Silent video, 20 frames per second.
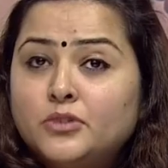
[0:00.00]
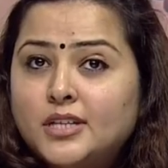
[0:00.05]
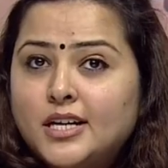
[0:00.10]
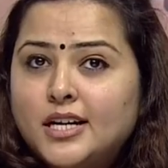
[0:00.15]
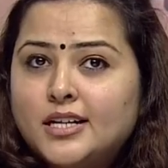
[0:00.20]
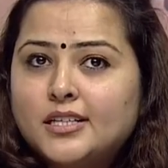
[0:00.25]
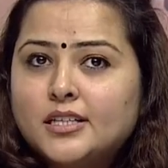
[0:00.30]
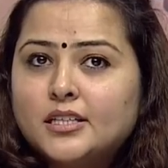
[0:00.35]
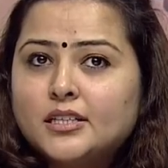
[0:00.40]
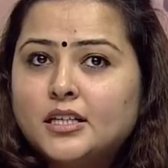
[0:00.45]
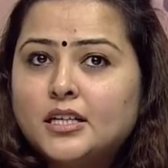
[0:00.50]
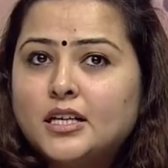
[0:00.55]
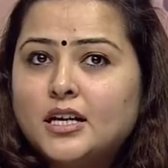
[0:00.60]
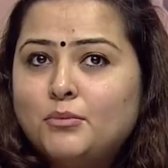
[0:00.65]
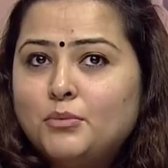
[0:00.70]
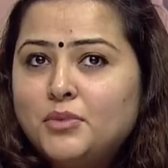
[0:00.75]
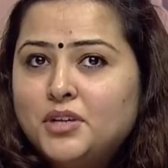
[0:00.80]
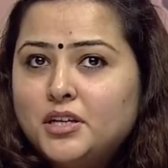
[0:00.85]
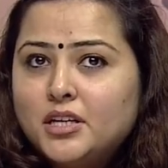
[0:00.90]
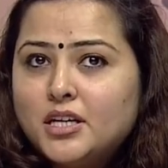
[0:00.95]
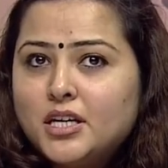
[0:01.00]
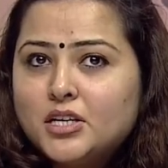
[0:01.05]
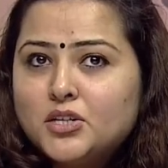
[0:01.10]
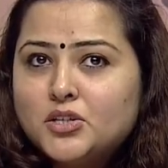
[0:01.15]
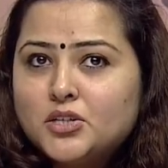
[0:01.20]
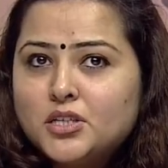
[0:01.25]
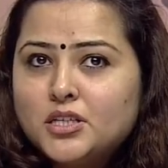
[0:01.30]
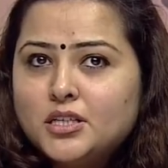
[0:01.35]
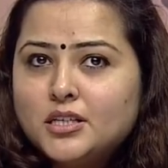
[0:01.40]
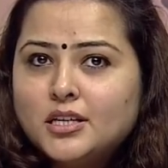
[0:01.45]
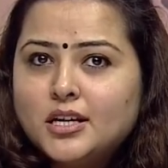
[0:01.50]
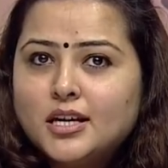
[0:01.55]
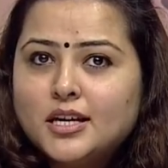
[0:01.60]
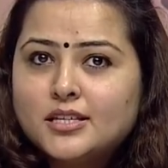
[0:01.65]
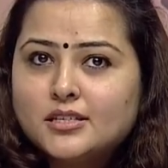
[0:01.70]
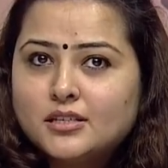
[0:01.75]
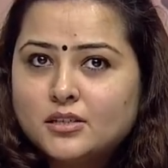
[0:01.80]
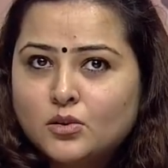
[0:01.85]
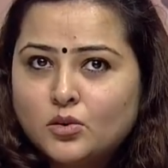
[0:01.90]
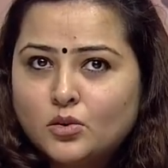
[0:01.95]
that the communication
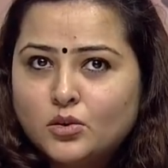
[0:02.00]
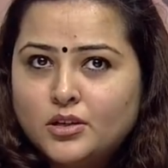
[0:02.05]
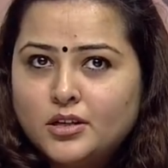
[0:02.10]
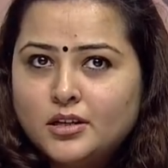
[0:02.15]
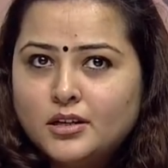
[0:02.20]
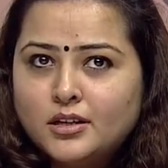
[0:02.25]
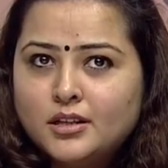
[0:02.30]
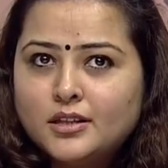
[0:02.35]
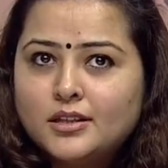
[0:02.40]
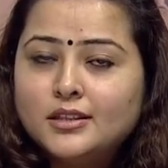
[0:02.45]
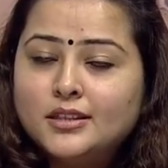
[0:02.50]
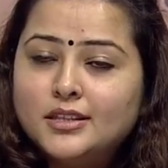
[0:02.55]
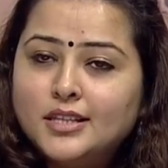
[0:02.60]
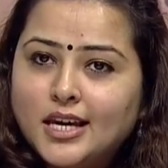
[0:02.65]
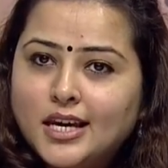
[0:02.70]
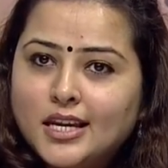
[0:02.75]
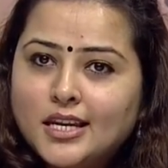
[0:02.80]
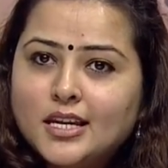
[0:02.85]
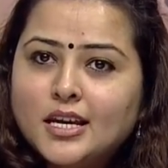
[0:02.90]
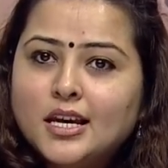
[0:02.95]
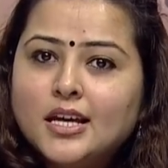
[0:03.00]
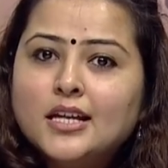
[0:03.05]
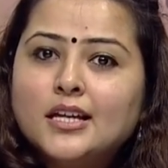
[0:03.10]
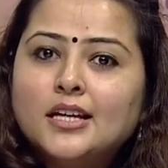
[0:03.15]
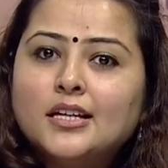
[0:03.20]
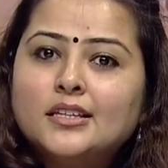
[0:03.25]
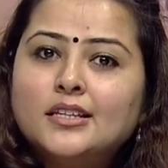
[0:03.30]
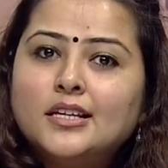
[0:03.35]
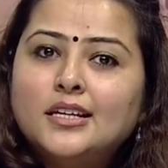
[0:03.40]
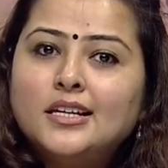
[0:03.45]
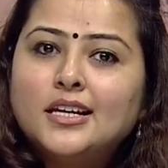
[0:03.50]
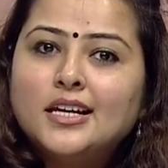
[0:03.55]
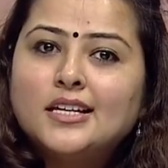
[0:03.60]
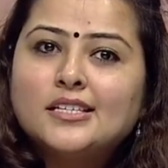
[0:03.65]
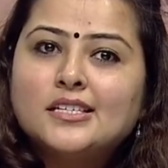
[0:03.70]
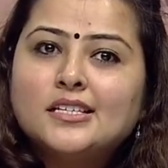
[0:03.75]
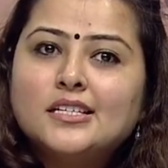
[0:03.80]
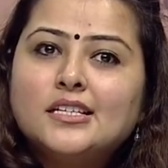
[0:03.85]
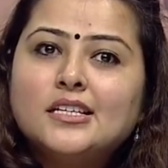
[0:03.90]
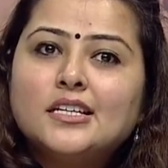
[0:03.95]
is good, then the
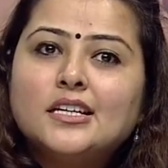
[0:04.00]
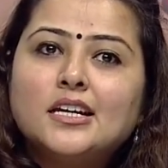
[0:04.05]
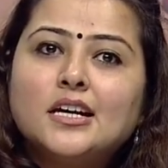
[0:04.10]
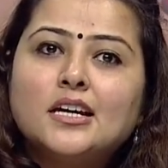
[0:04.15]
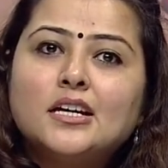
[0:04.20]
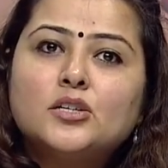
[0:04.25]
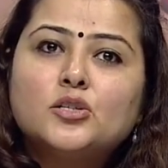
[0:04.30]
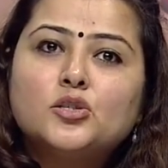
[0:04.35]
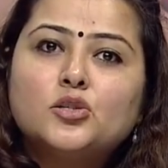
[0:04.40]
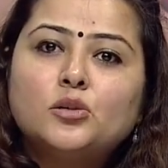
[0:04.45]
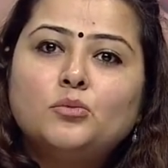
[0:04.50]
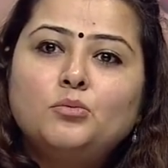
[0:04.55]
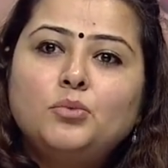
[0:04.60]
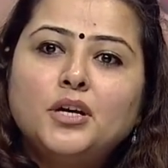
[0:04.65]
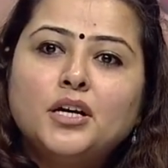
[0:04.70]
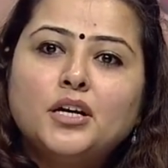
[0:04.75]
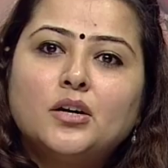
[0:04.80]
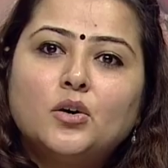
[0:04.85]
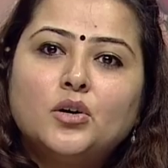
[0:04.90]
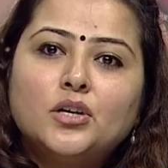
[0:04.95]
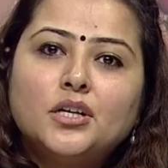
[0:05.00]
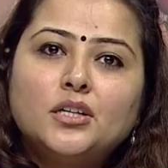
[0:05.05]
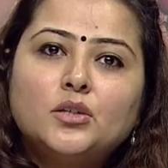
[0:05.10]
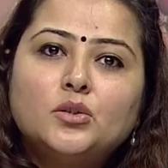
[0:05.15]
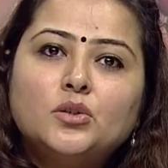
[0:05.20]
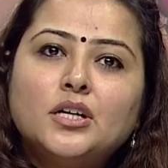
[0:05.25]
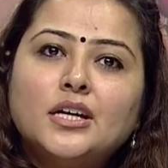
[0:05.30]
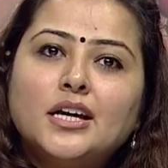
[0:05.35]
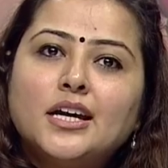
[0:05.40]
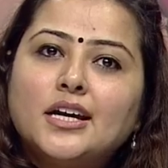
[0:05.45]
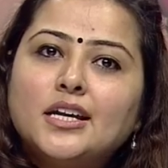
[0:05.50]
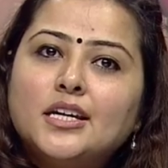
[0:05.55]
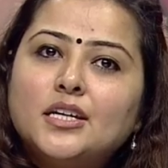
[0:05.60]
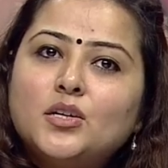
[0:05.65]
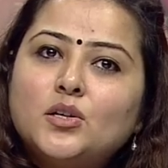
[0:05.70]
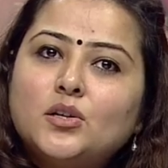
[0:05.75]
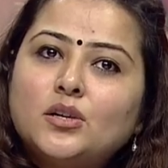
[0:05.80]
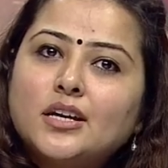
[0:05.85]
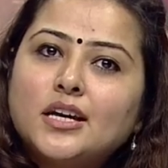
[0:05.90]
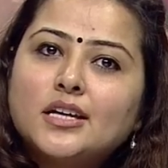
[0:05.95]
lesson should be according to the
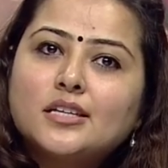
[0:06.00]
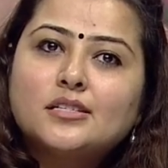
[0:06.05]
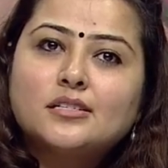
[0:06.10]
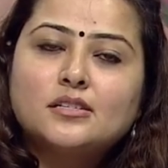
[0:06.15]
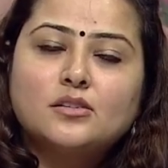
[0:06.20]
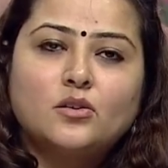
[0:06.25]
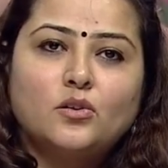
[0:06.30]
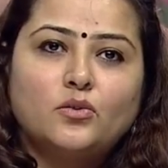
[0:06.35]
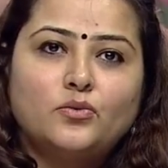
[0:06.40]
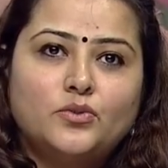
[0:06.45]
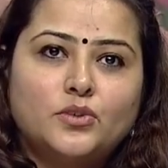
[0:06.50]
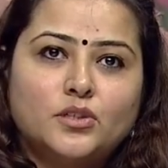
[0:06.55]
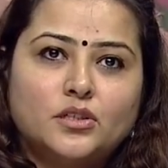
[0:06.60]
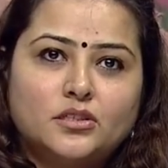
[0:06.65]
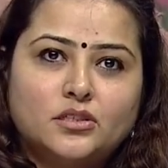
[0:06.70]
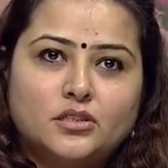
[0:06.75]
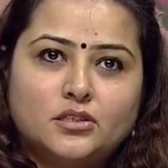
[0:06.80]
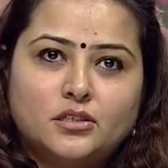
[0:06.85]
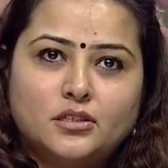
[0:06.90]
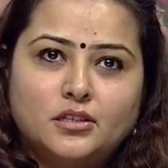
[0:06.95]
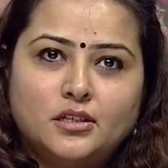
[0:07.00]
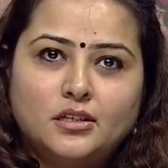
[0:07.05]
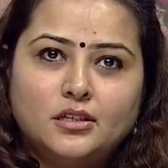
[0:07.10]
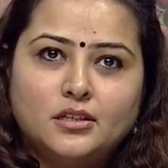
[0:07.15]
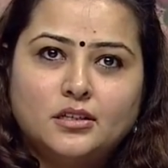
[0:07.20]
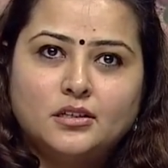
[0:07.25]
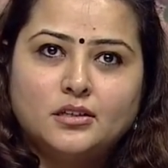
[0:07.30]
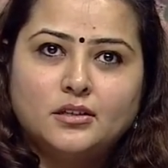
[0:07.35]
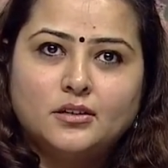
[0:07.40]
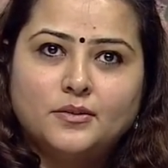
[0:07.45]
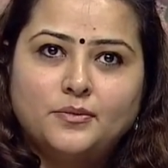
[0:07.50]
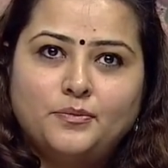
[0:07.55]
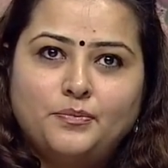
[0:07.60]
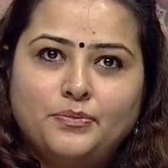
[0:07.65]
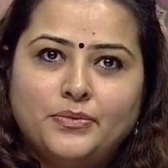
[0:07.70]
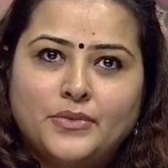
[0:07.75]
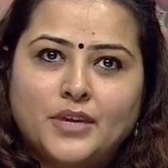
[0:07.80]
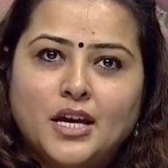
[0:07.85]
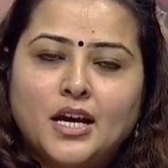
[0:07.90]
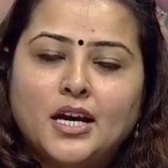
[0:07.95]
interest of the learner.
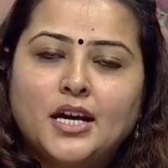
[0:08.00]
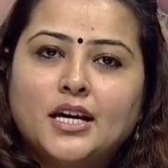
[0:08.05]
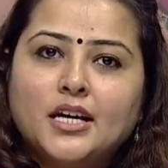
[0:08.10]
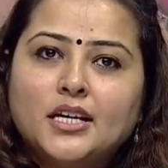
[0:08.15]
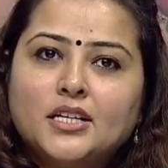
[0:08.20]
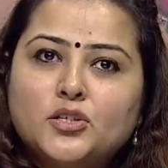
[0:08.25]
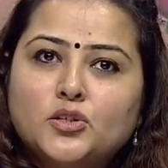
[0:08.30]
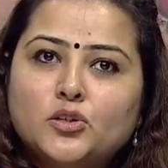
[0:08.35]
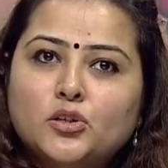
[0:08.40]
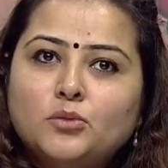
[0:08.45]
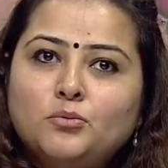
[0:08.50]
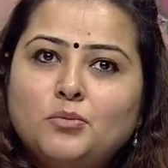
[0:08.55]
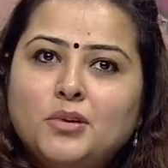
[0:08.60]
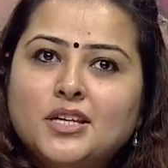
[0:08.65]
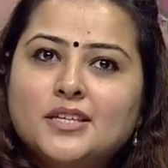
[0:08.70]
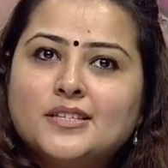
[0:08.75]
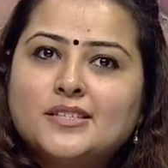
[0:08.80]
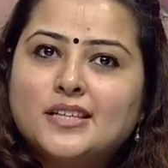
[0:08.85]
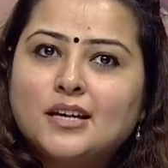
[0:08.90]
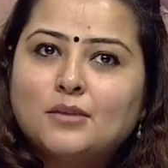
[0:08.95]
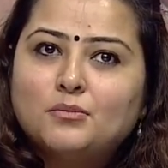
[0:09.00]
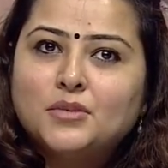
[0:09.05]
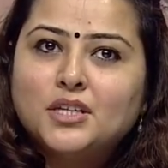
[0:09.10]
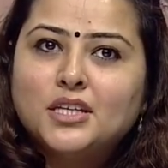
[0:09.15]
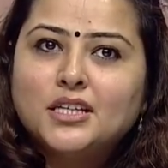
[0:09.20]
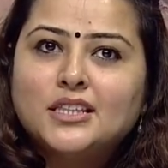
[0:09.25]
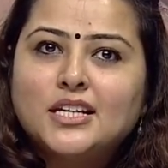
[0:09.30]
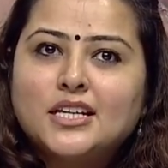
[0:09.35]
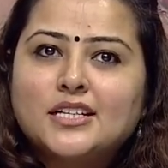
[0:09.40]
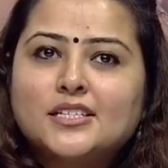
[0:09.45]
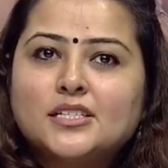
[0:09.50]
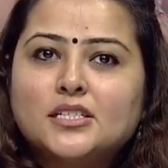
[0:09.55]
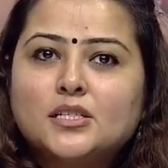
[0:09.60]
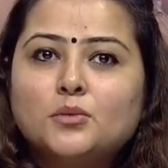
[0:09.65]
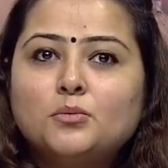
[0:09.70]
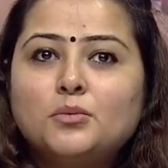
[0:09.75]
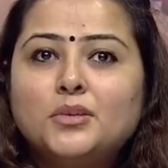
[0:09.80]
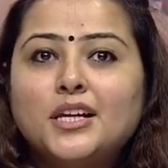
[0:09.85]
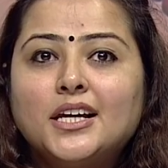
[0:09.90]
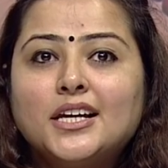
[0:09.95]
It should be something that
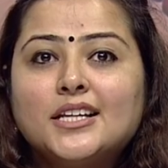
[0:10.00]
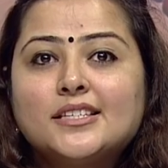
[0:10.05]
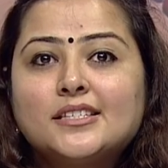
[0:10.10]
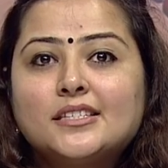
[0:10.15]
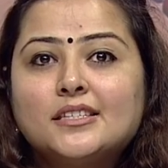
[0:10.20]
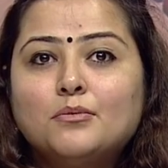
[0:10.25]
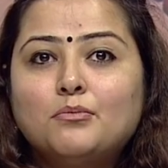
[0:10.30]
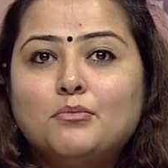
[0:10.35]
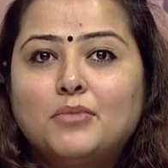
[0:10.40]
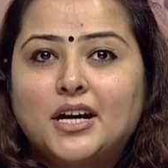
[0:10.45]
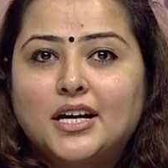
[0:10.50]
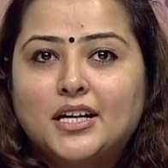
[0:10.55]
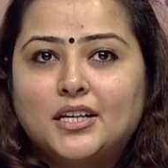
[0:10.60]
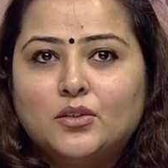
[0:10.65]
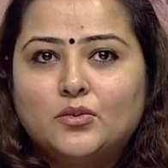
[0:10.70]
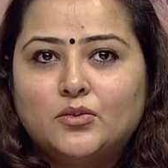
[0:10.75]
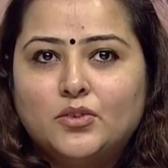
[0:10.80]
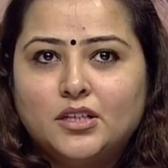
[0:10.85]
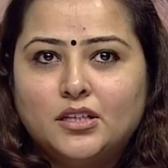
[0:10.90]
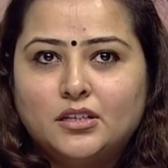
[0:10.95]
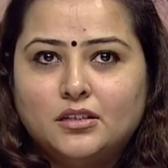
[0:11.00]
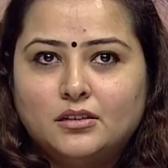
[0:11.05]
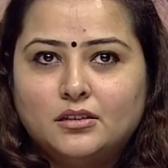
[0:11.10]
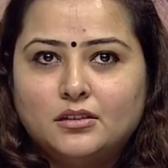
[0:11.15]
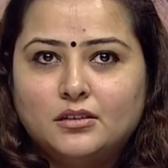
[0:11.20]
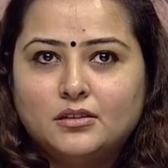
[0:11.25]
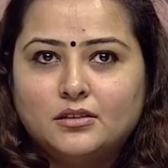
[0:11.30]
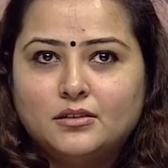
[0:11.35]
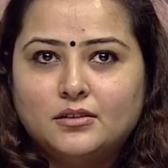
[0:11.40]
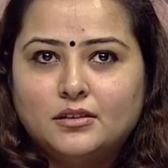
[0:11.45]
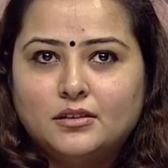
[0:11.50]
stimulates the mind of the learner.